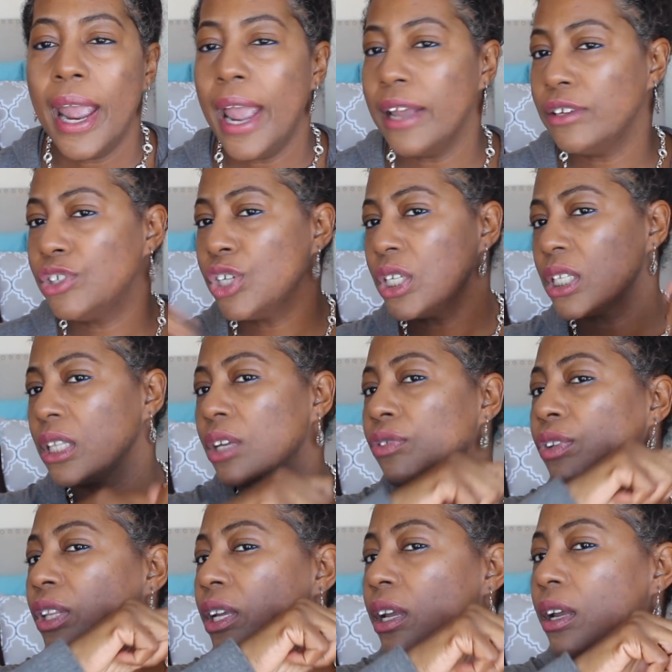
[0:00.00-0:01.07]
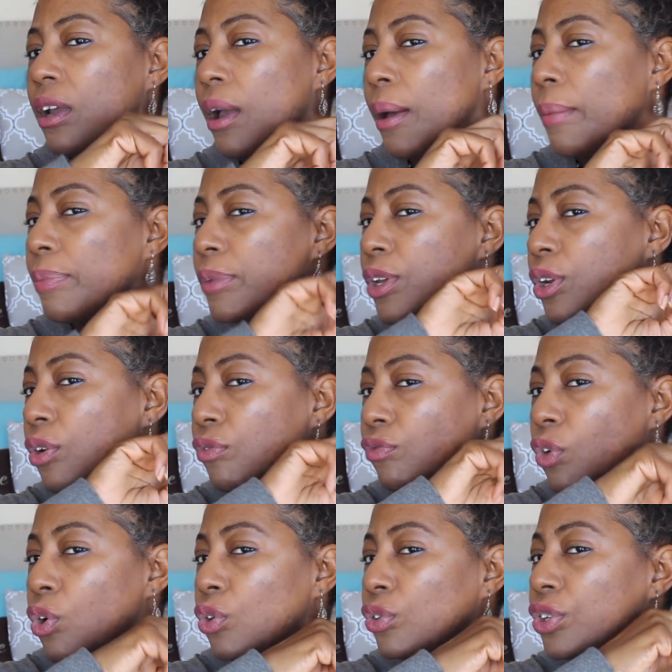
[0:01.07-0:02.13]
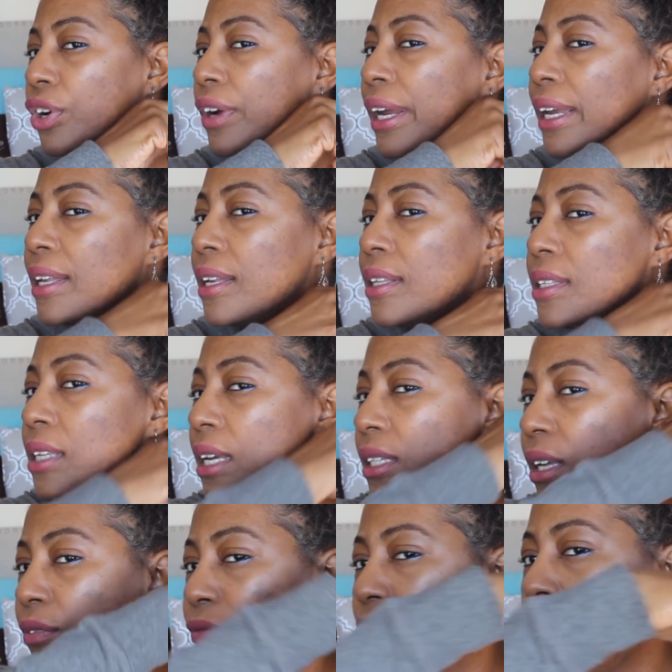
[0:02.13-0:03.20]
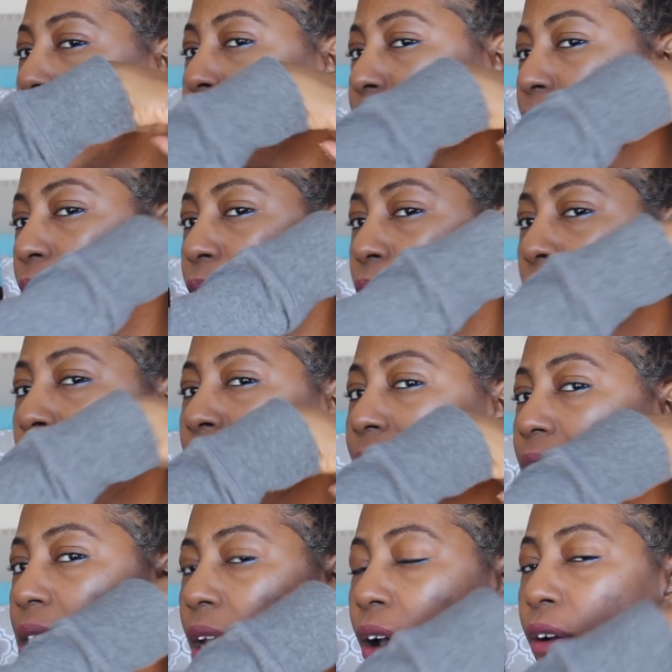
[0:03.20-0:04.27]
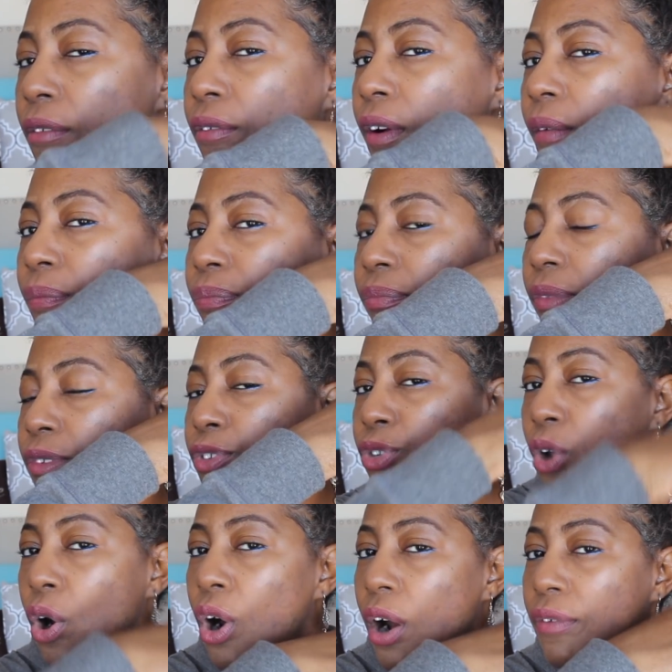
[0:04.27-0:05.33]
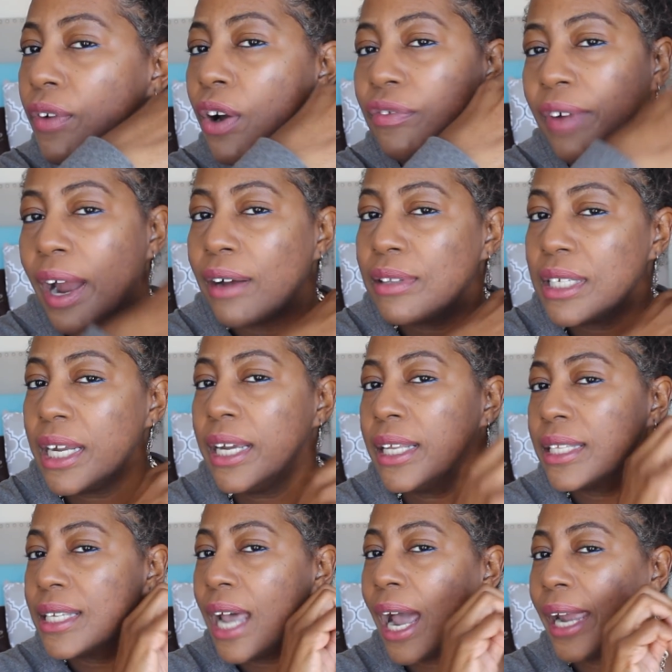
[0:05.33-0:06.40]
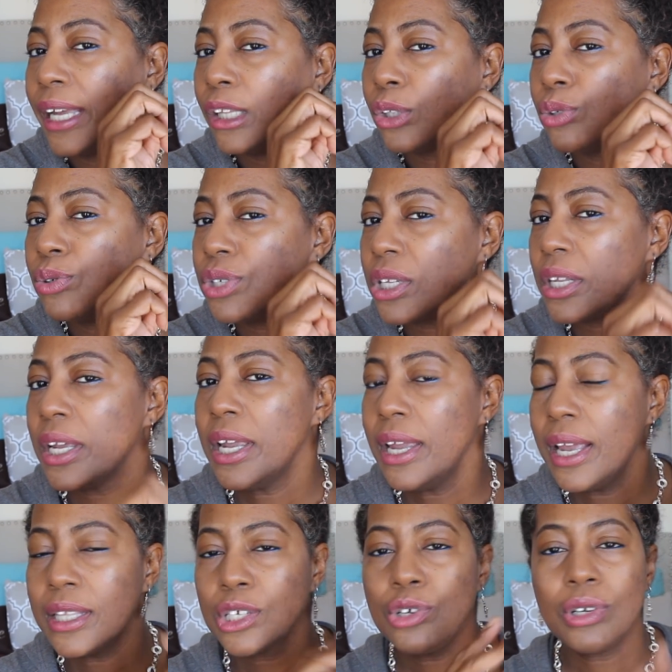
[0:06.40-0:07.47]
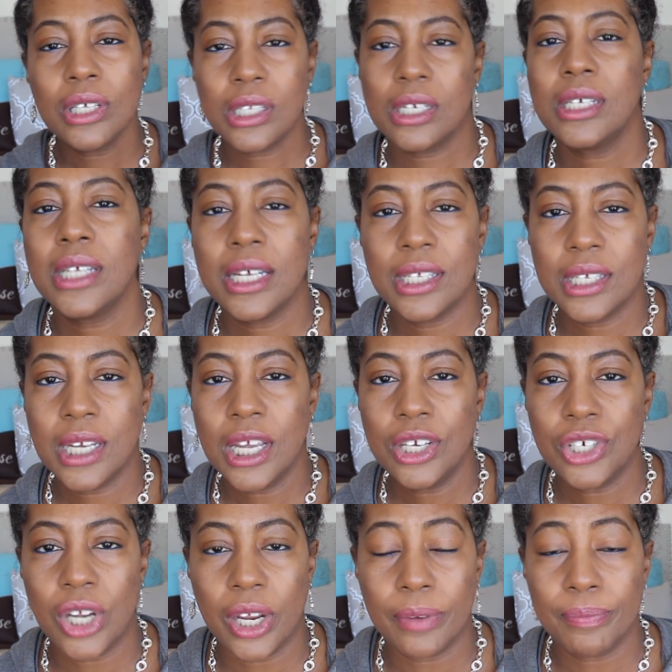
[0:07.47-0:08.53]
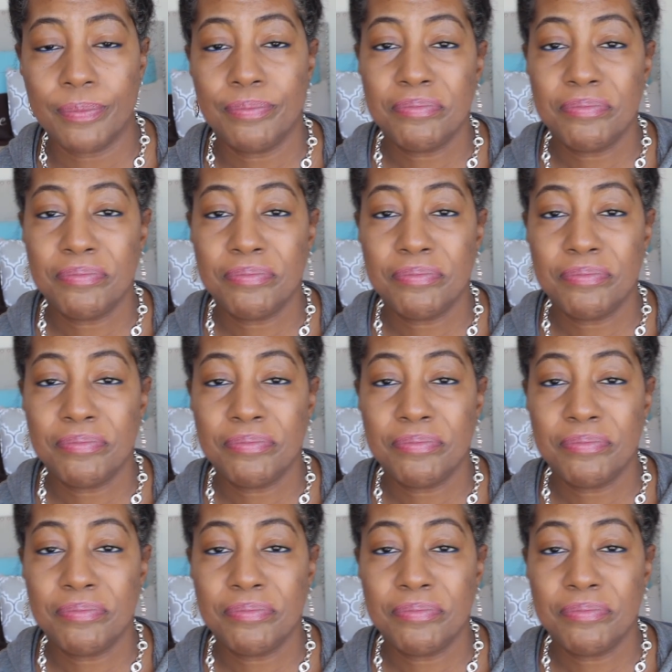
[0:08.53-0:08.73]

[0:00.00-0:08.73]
and just literally, roll your ends and then wrap the little piece of scarf around it, tie it loosely until you get to your destination.